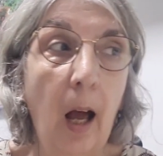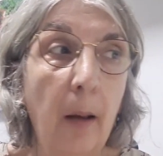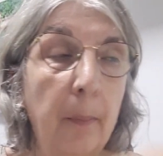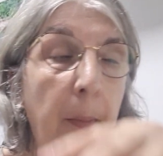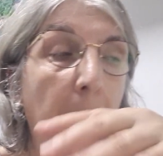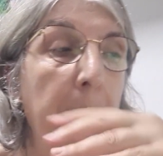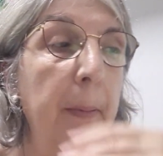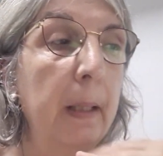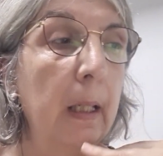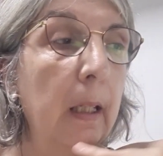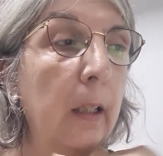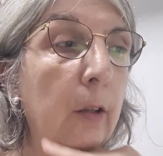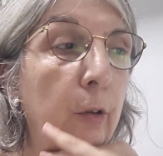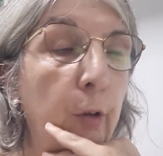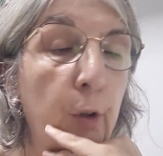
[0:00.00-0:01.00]
maybe
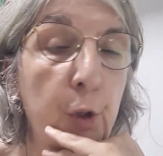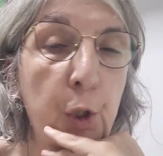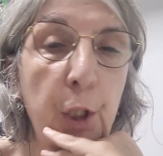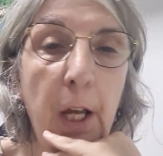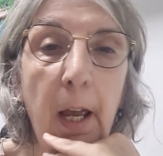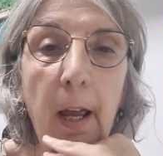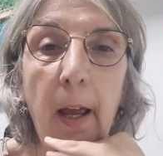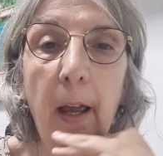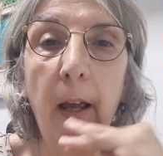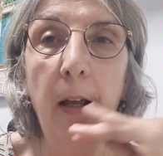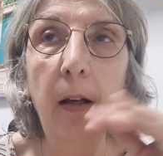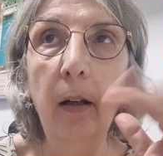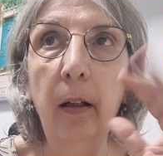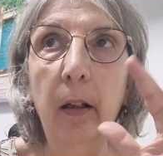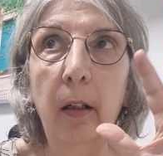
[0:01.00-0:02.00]
crochet
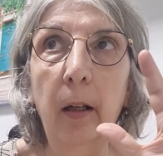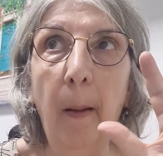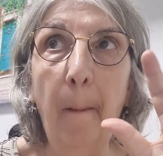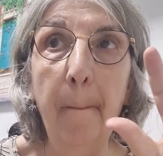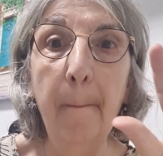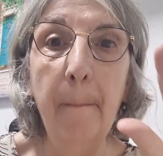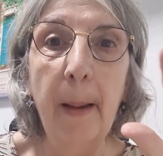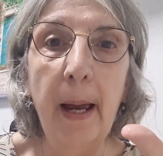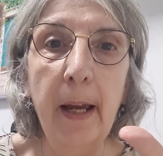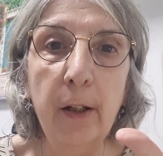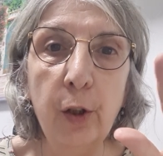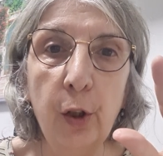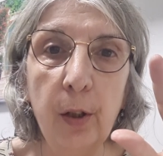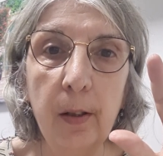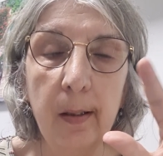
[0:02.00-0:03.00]

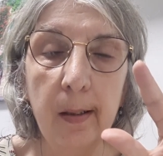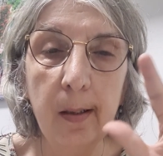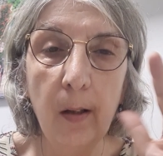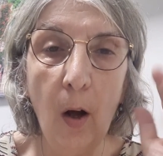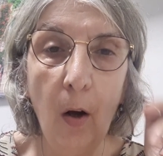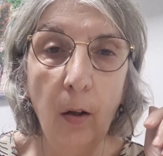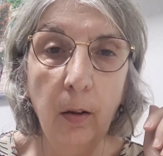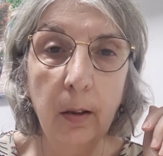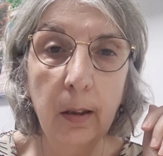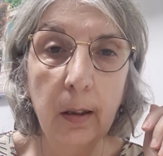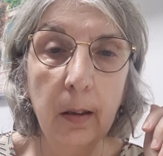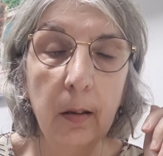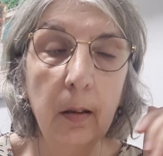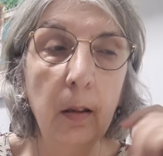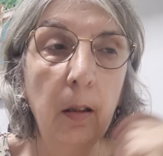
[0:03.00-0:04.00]
mesh socks